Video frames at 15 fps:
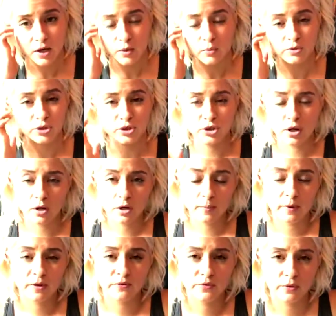We'll just talk
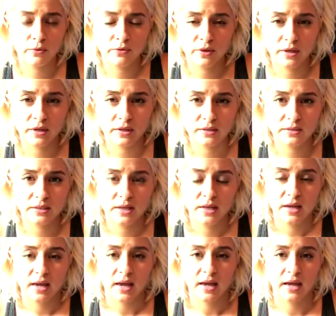about a few things,
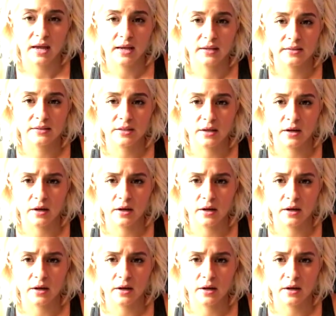and